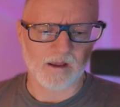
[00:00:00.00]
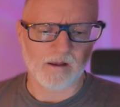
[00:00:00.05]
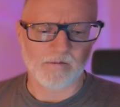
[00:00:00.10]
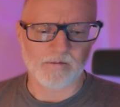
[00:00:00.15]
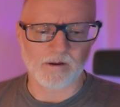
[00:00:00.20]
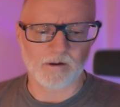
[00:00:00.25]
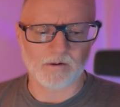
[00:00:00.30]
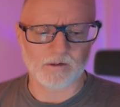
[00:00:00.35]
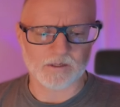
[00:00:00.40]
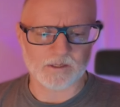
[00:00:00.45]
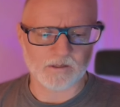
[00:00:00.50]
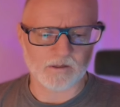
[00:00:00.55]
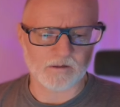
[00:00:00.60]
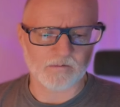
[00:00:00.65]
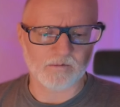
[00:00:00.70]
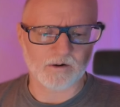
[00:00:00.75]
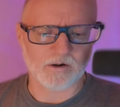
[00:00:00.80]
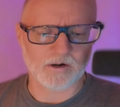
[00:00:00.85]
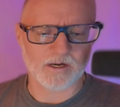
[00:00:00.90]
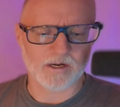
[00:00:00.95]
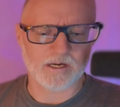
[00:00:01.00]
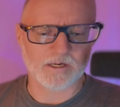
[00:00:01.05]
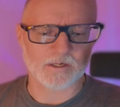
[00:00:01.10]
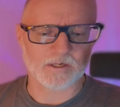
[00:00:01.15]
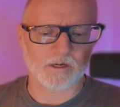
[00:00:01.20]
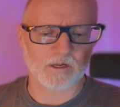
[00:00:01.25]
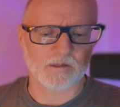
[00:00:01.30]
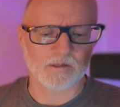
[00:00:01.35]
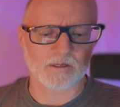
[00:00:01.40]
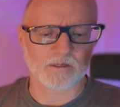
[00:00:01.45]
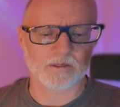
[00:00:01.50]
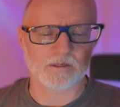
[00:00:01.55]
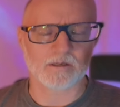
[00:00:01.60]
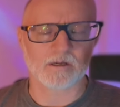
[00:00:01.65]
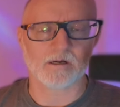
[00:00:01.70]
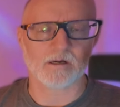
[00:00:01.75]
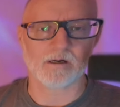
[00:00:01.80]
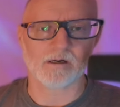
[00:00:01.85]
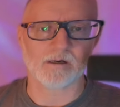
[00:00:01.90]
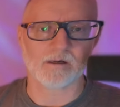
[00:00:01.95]
There is another variation on this.
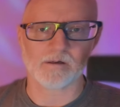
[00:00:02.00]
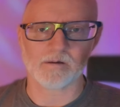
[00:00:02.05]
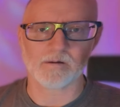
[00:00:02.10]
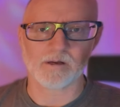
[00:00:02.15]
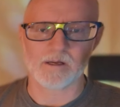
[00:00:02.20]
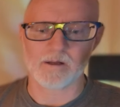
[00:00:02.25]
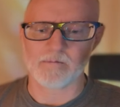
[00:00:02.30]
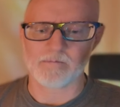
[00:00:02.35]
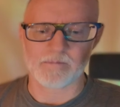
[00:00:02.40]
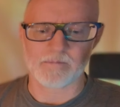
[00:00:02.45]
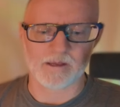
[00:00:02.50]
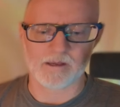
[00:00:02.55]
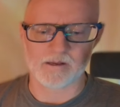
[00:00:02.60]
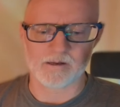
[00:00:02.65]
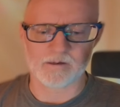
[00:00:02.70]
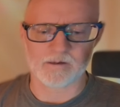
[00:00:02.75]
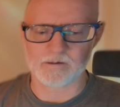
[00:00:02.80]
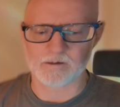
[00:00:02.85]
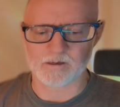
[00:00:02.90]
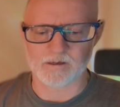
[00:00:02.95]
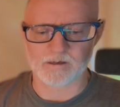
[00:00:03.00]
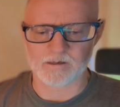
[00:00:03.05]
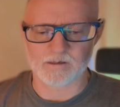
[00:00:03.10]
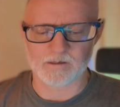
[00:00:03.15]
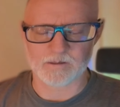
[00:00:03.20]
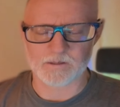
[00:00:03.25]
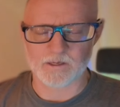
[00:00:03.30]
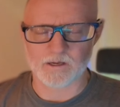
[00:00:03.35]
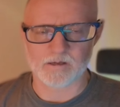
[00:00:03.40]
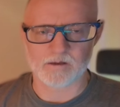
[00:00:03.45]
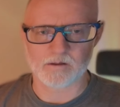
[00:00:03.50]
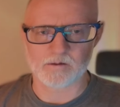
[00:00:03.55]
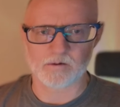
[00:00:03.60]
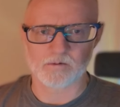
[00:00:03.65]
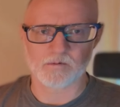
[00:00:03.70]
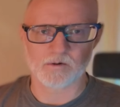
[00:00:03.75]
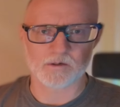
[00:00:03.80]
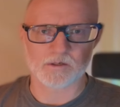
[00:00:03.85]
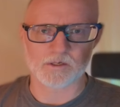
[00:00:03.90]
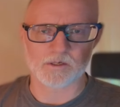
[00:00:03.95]
Uh, in in another
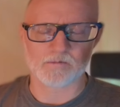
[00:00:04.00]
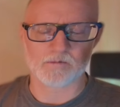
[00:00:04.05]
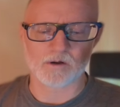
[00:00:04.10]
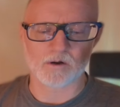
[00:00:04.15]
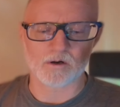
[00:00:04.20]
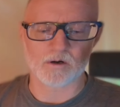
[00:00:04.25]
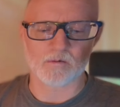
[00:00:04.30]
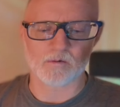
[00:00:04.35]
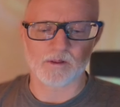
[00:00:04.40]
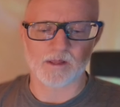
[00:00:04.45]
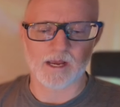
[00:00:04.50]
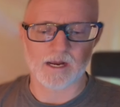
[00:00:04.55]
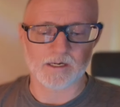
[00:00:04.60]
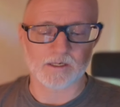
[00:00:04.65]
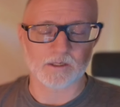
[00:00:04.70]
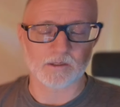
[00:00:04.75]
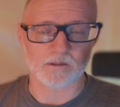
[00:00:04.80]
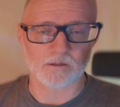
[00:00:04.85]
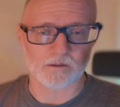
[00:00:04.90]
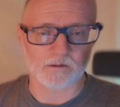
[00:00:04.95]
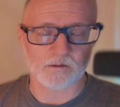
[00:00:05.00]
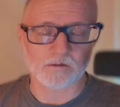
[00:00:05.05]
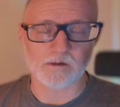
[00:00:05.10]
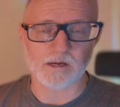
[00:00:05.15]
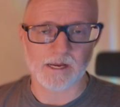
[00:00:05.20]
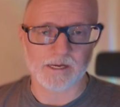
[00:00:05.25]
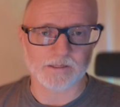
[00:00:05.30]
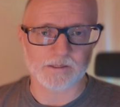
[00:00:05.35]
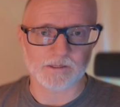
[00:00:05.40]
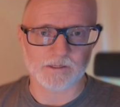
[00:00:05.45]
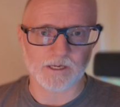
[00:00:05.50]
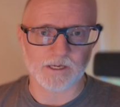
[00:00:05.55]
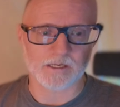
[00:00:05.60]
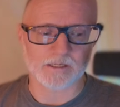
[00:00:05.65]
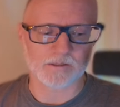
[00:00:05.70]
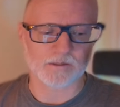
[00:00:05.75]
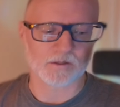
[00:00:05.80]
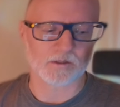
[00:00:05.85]
version of yoga where they actually do headstands.